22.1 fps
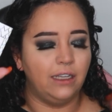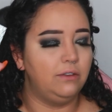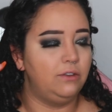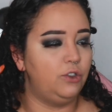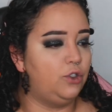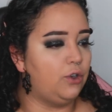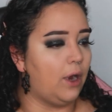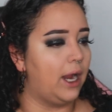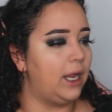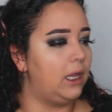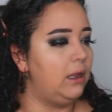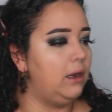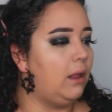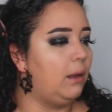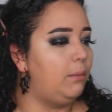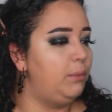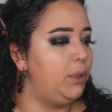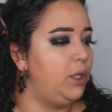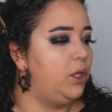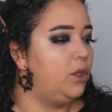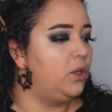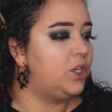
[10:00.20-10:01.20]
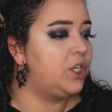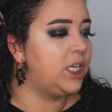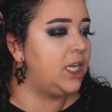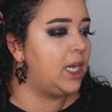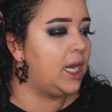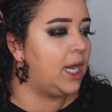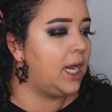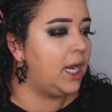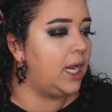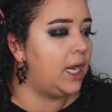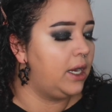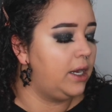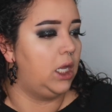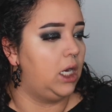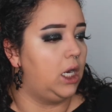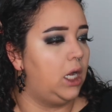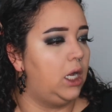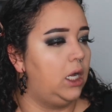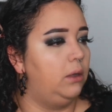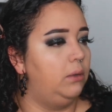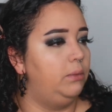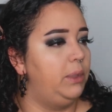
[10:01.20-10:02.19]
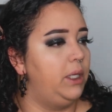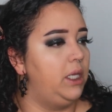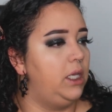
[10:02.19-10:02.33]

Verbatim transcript: Dragun Beauty, and I'll be